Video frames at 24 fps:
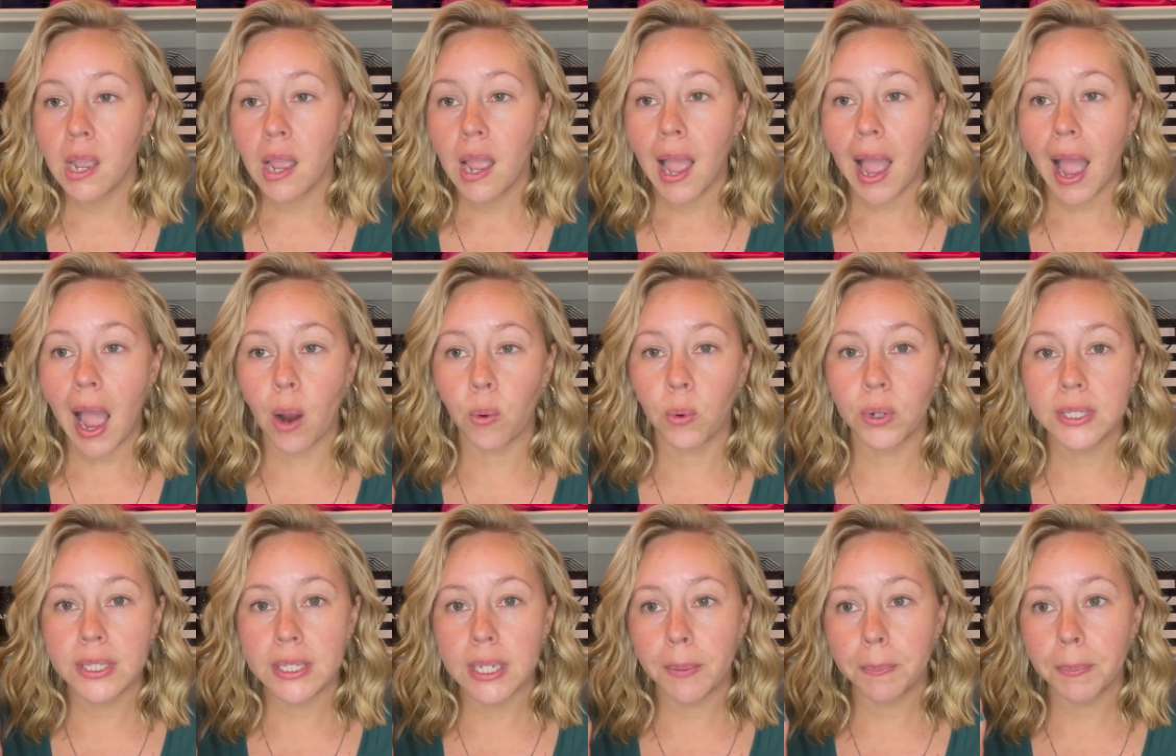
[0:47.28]
I
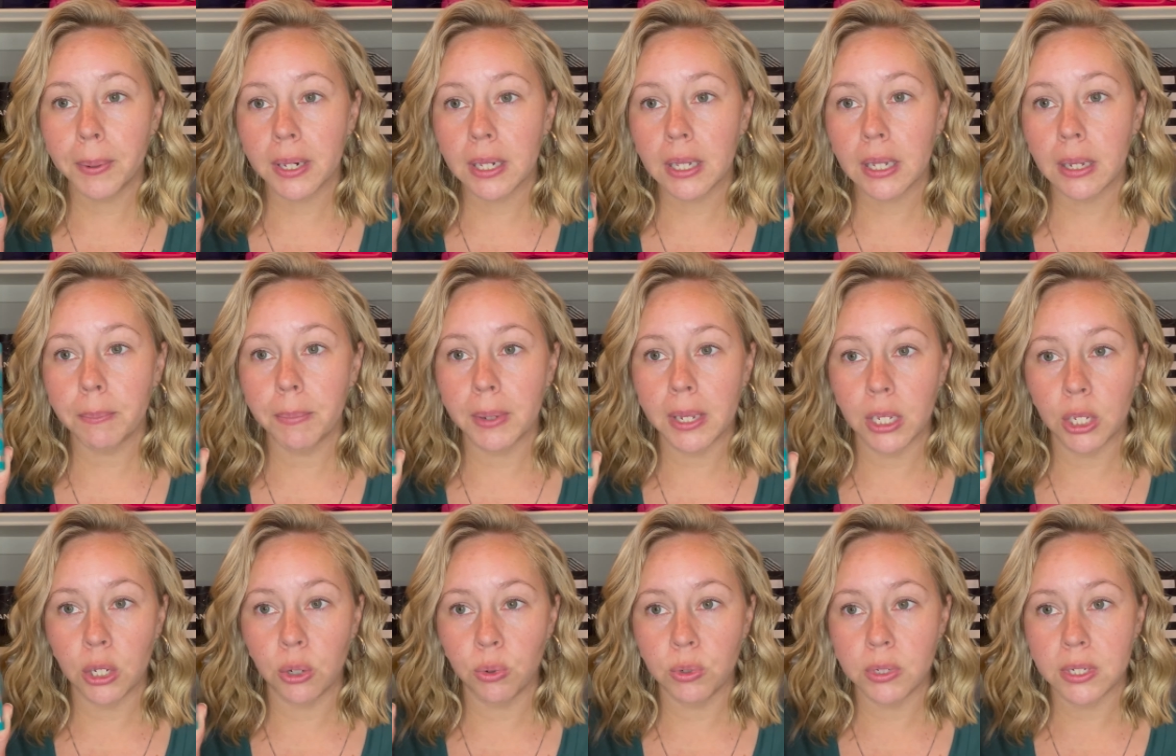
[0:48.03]
would typically be
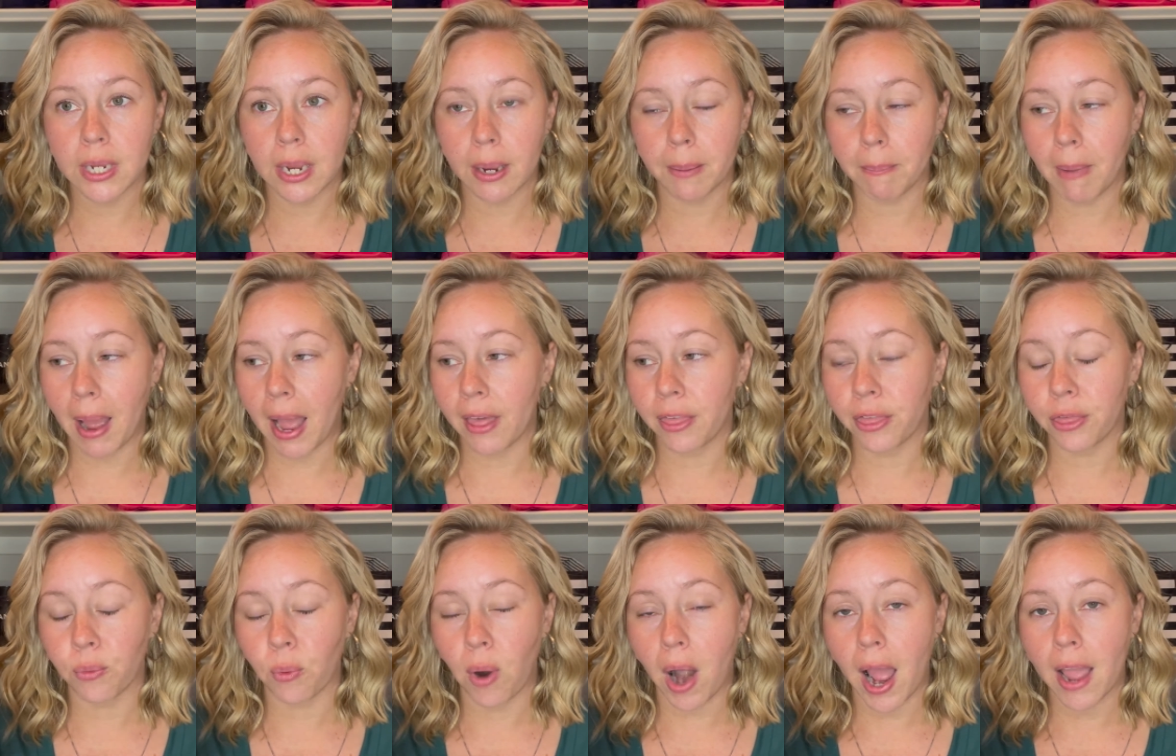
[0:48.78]
using my
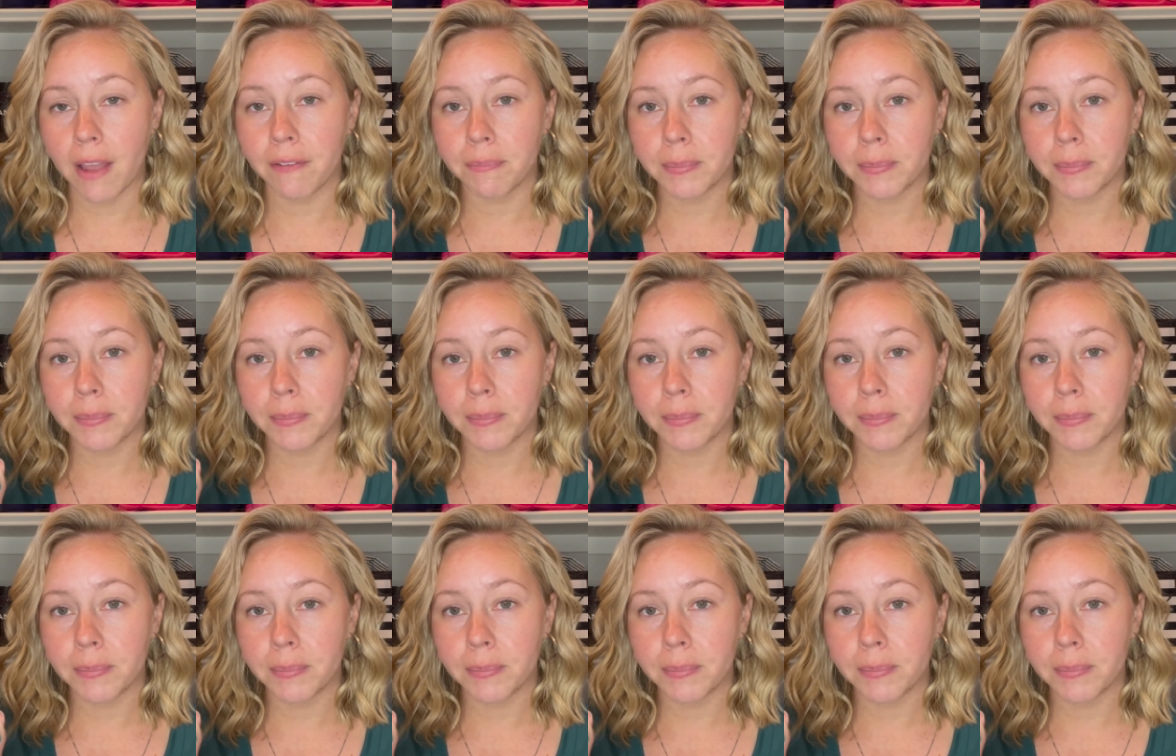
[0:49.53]
Thrive